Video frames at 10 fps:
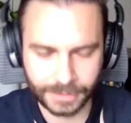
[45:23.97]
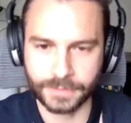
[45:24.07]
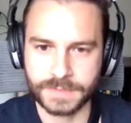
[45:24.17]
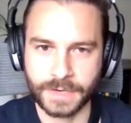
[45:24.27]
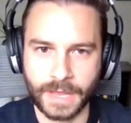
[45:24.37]
but
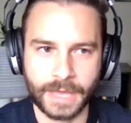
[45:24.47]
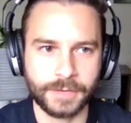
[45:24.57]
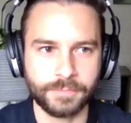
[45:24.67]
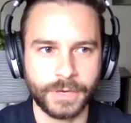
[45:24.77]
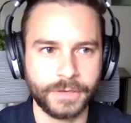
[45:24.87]
there is an
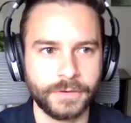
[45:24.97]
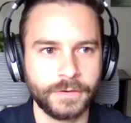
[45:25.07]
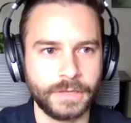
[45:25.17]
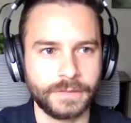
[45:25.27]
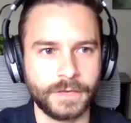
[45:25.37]
edit
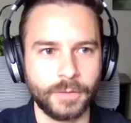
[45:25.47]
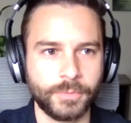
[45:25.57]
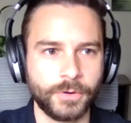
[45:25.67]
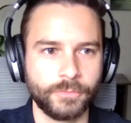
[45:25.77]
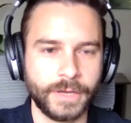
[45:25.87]
button in the
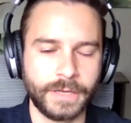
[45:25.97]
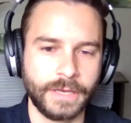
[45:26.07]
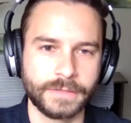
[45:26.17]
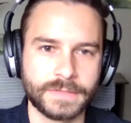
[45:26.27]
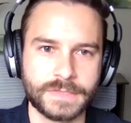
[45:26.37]
upper
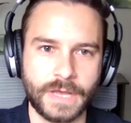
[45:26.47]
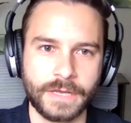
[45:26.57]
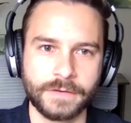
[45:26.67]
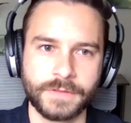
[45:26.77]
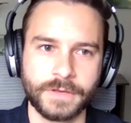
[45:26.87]
right-hand side of